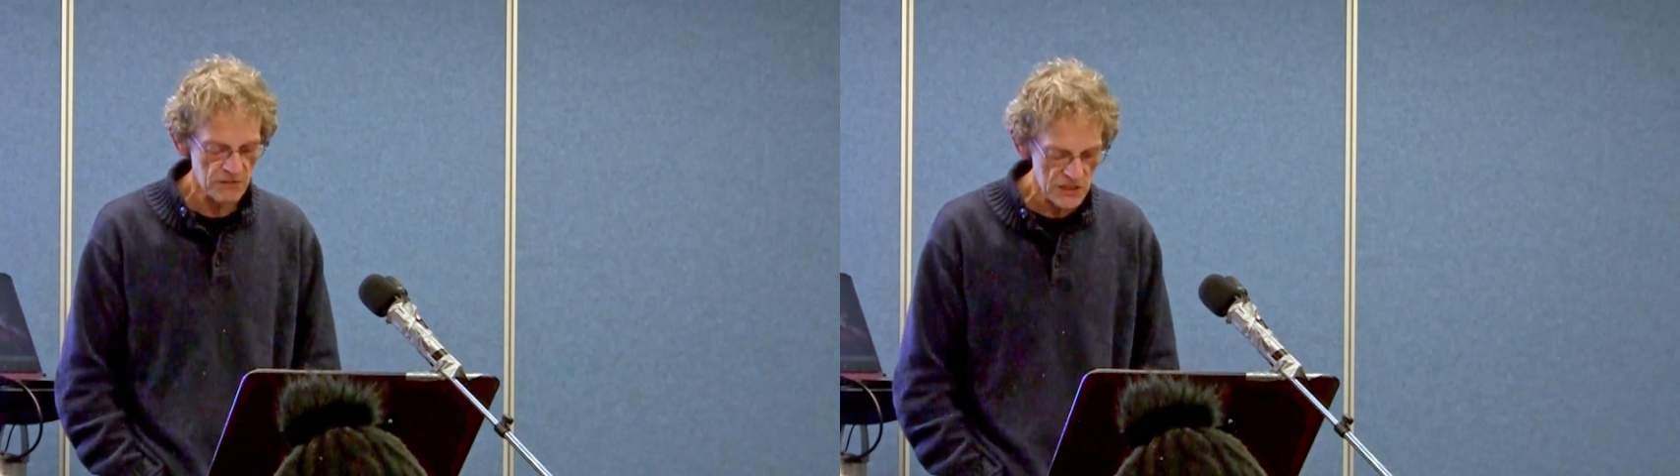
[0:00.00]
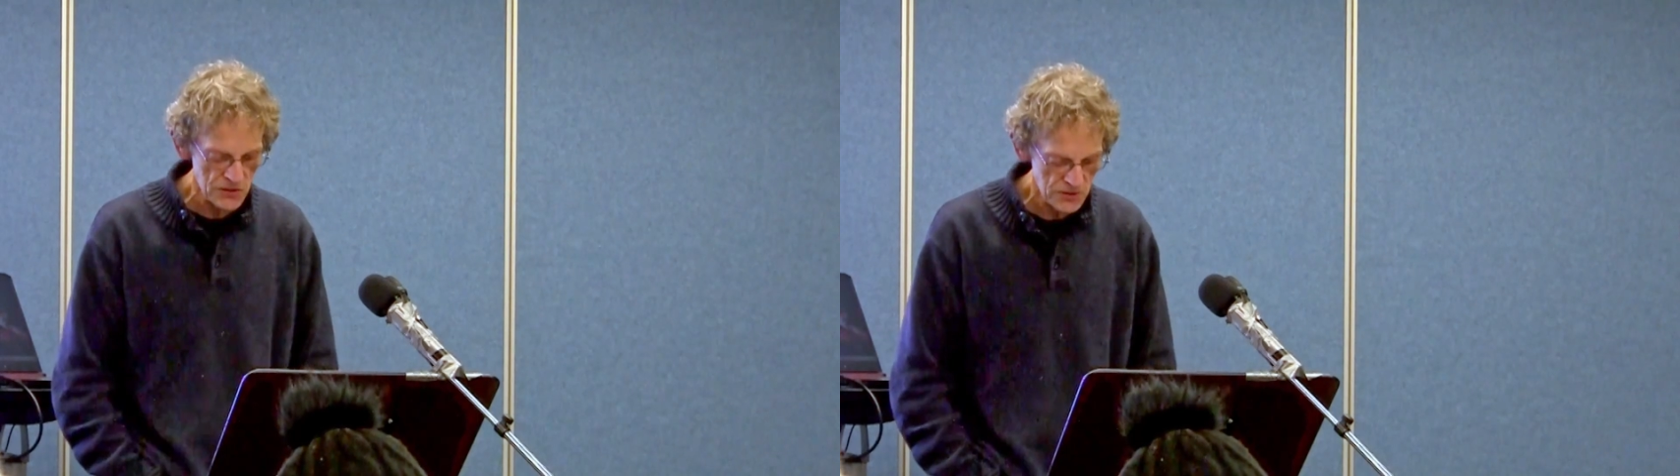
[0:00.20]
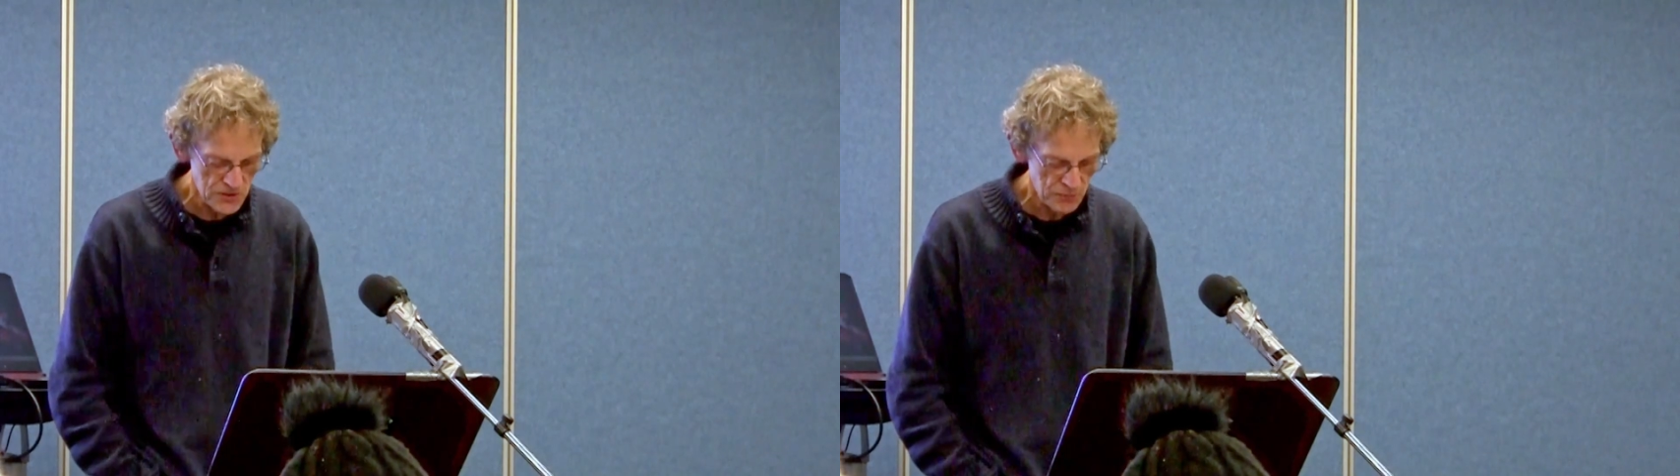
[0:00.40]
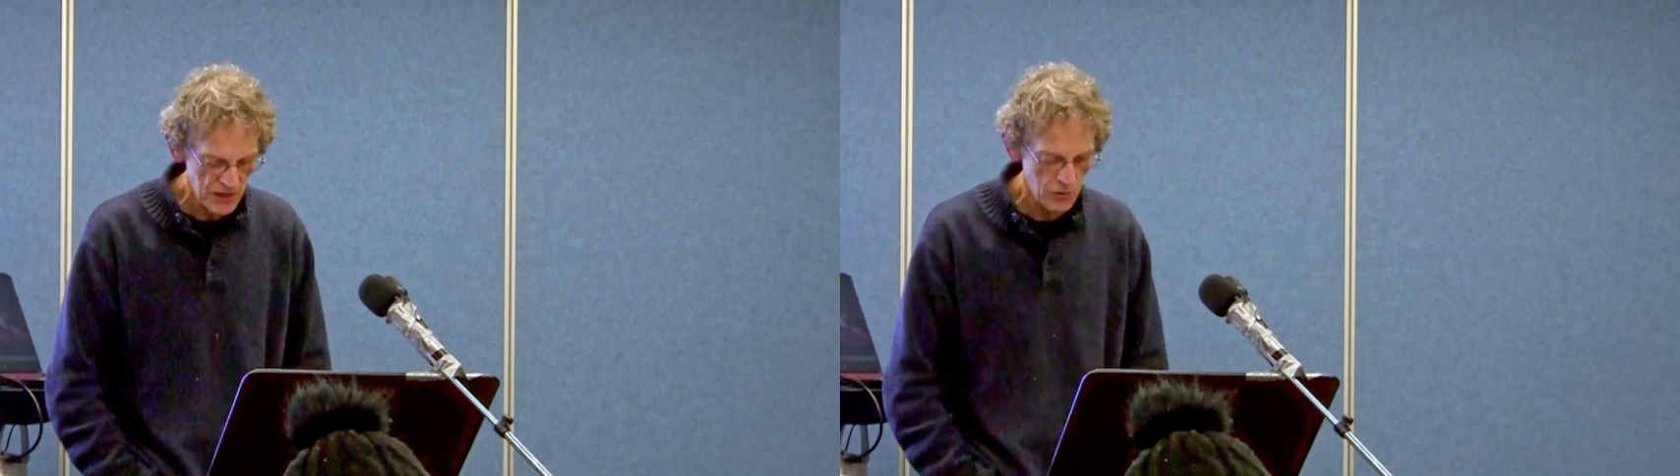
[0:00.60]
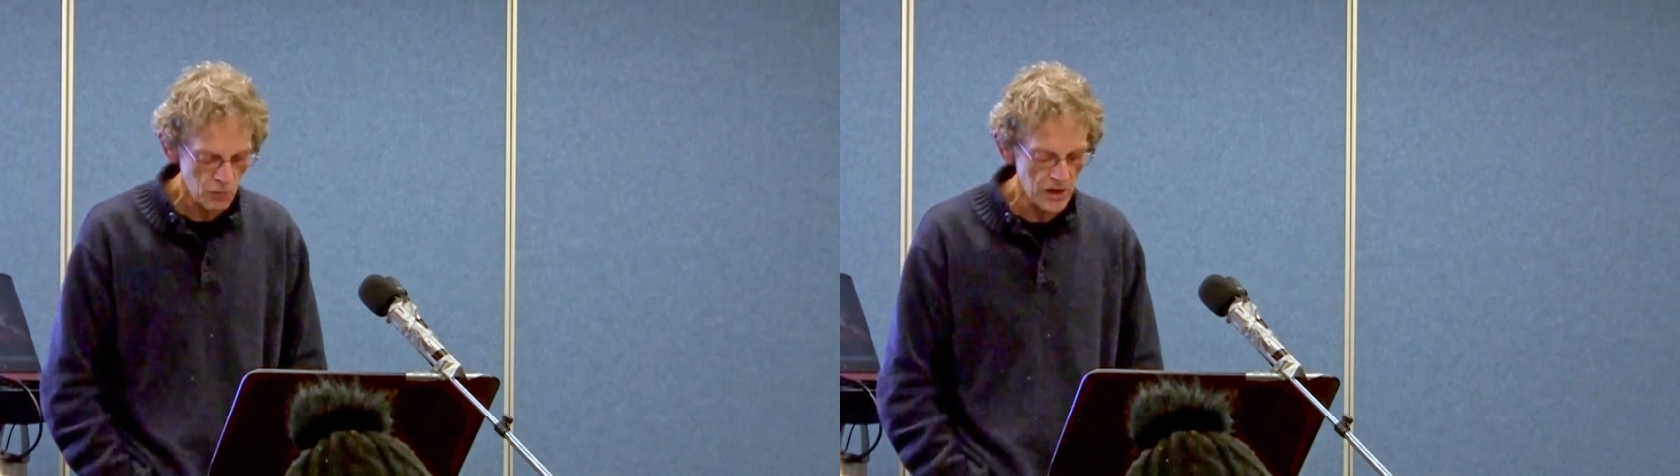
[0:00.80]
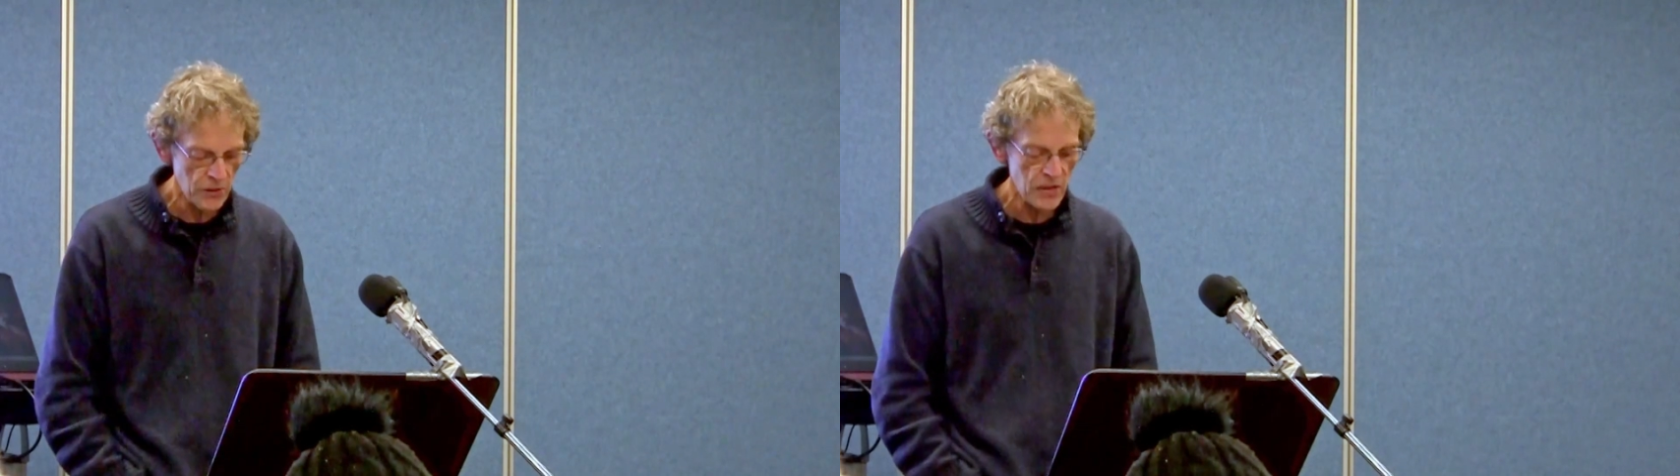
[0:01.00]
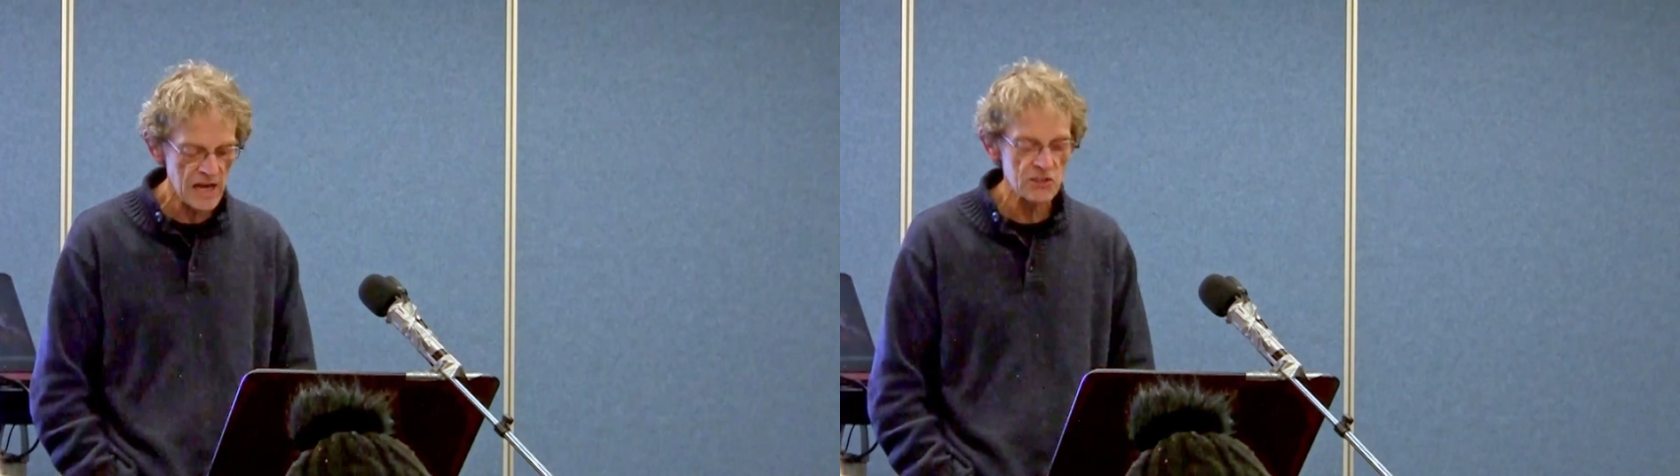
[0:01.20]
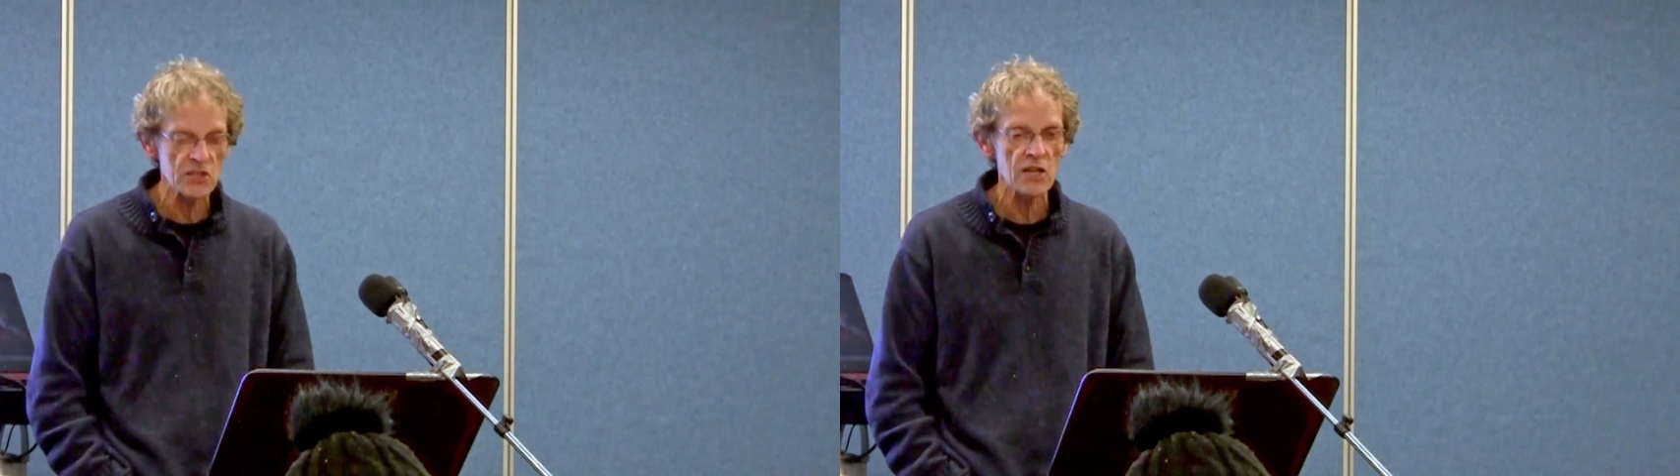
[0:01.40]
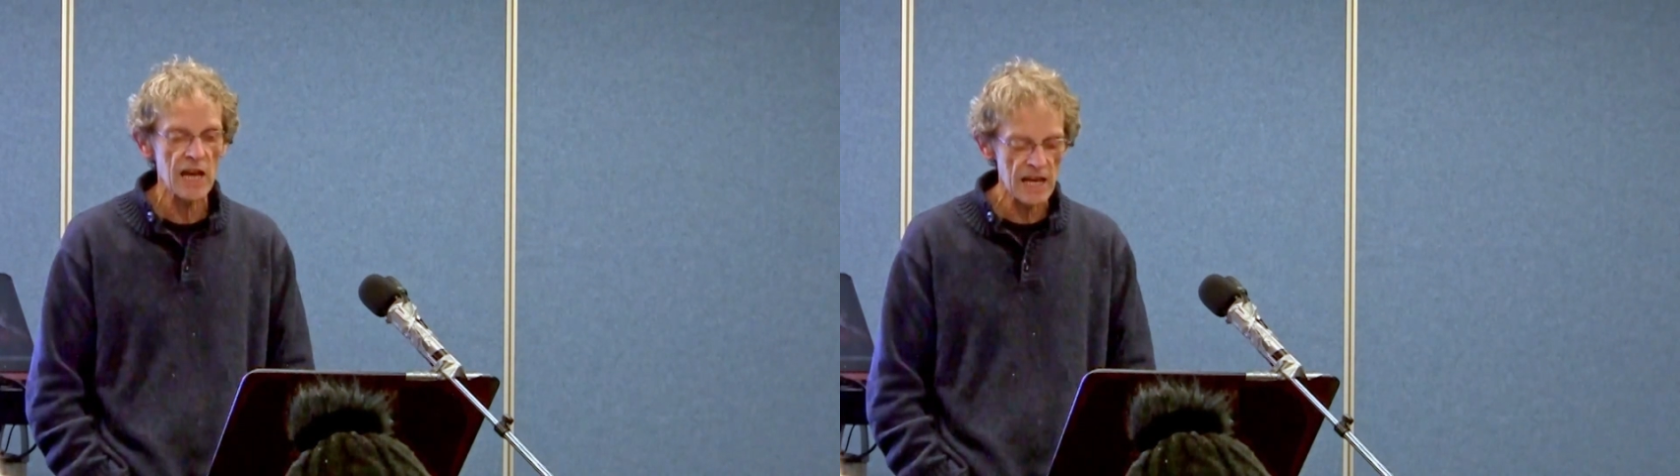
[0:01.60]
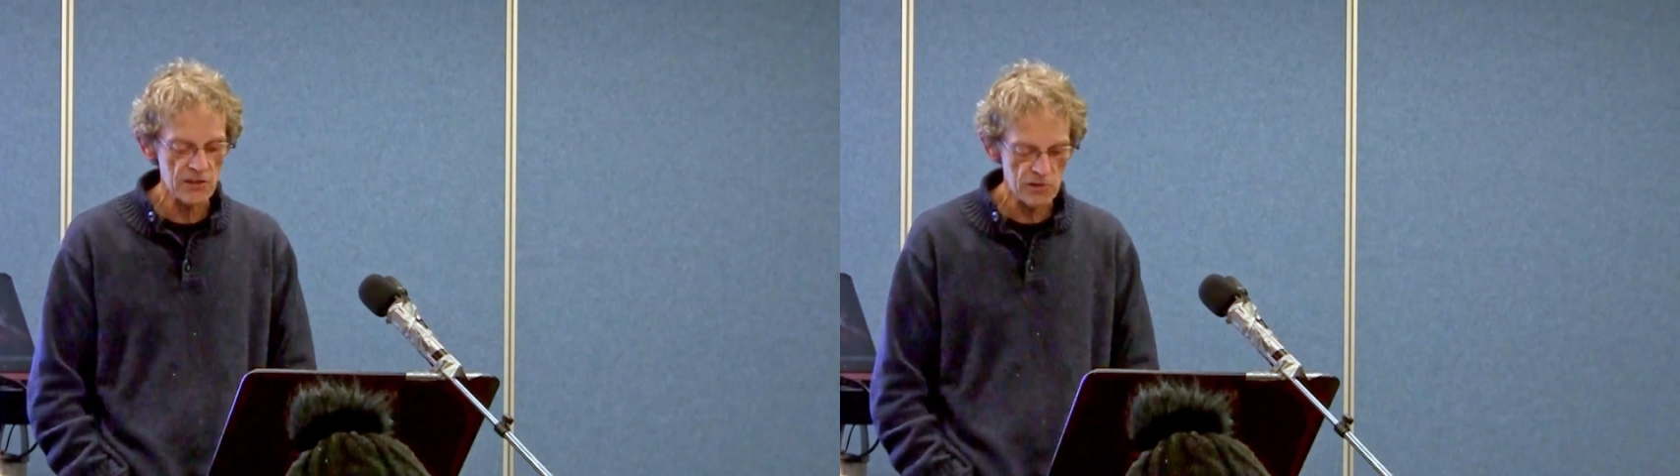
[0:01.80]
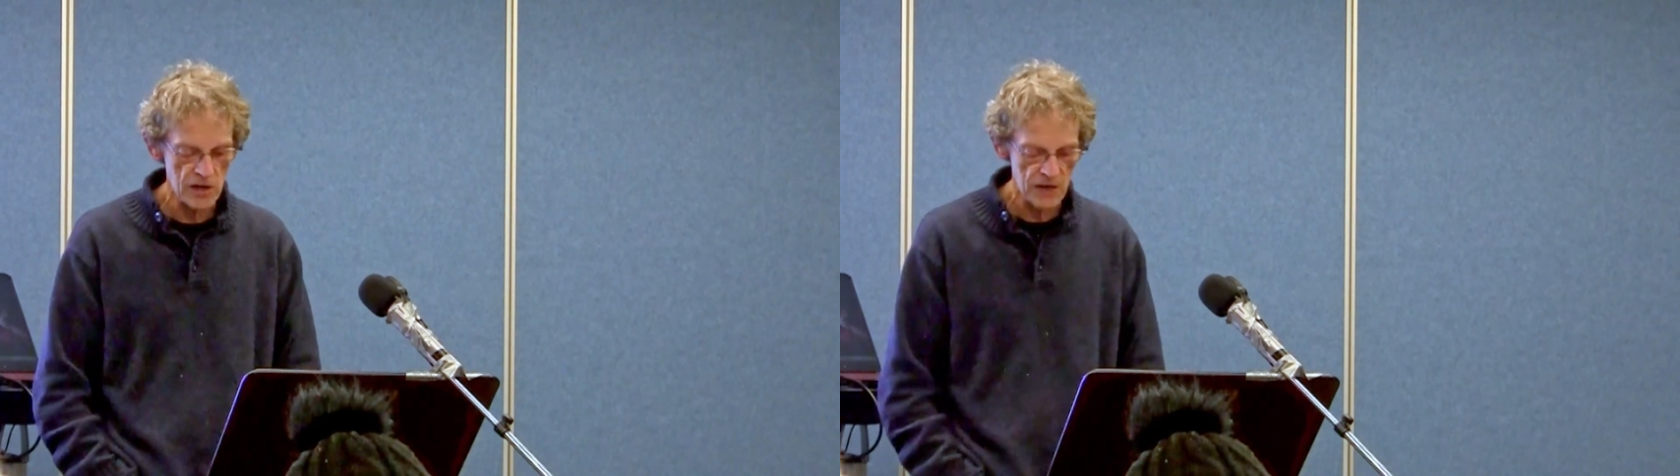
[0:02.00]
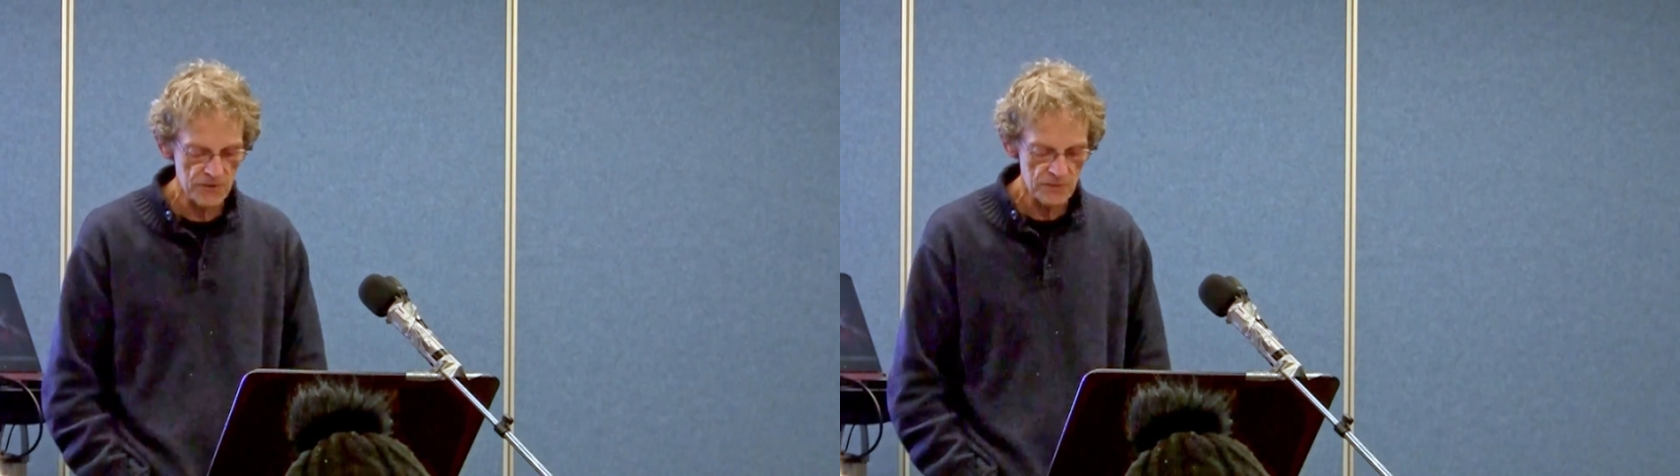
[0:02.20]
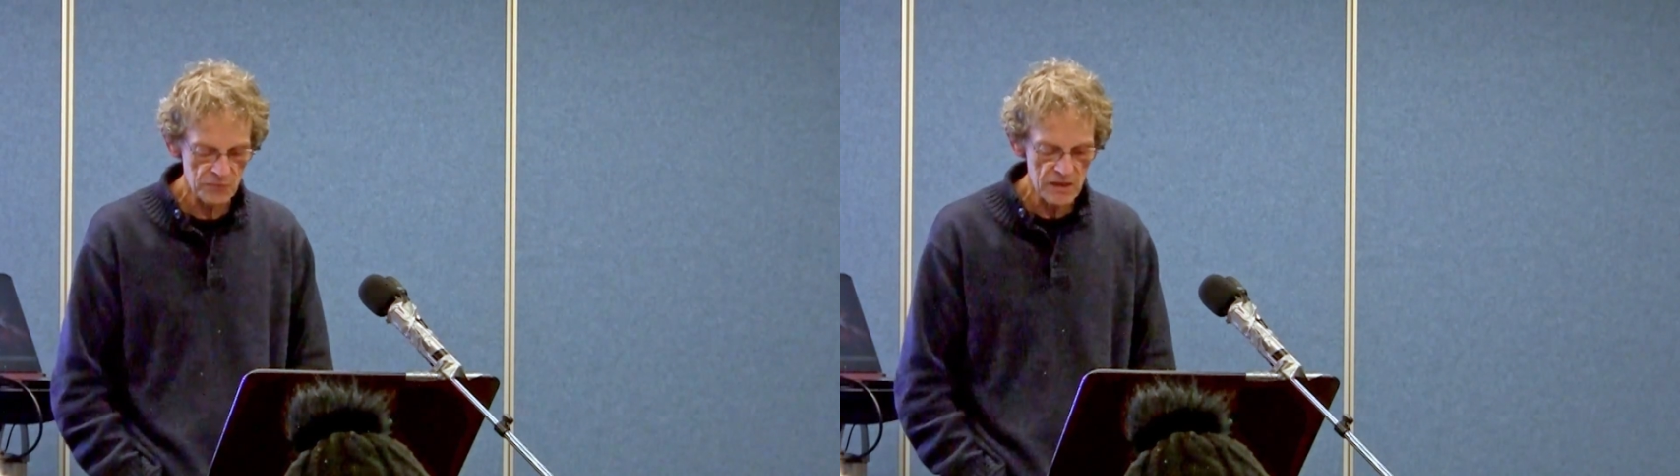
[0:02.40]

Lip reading: vessels and 1,000 land craft